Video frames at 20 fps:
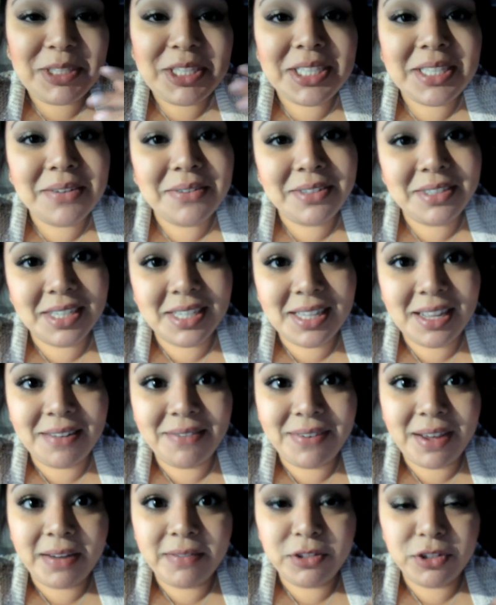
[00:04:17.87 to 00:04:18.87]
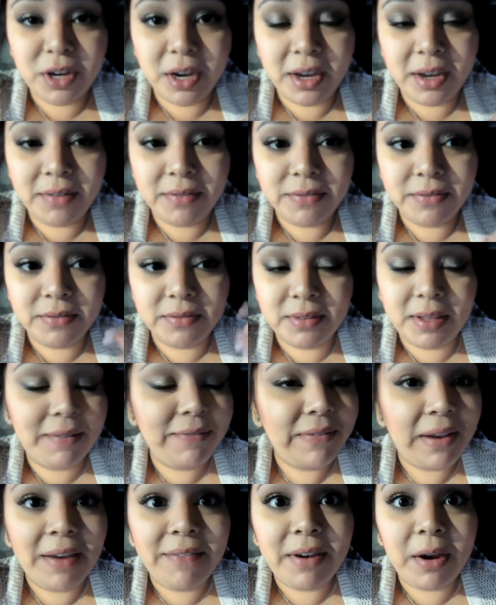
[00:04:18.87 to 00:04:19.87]
she's never done that five drive, that
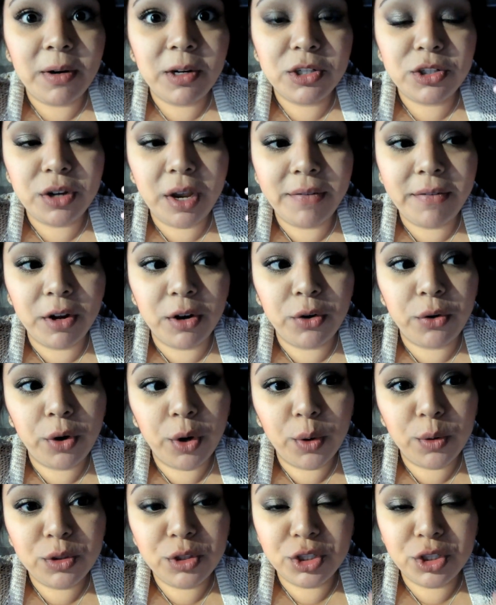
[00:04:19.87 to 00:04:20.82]
five hour drive on her own.